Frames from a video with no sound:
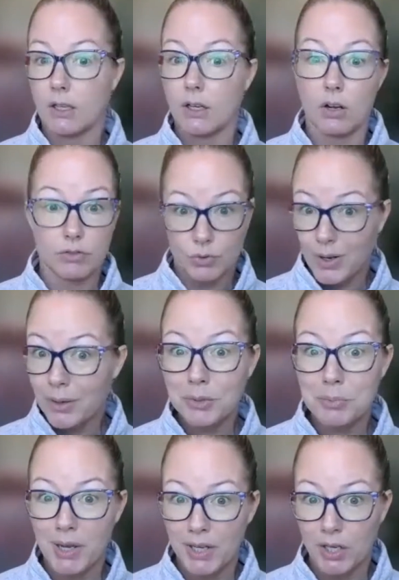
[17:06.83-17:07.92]
and
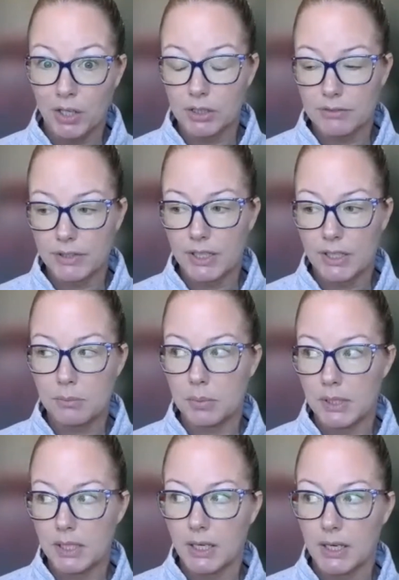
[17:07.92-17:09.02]
overwhelmed by all of it
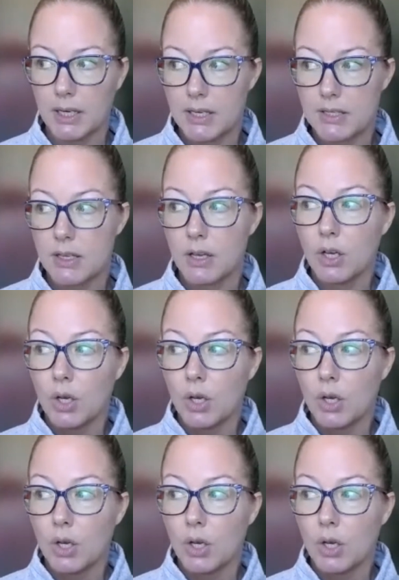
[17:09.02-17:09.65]
because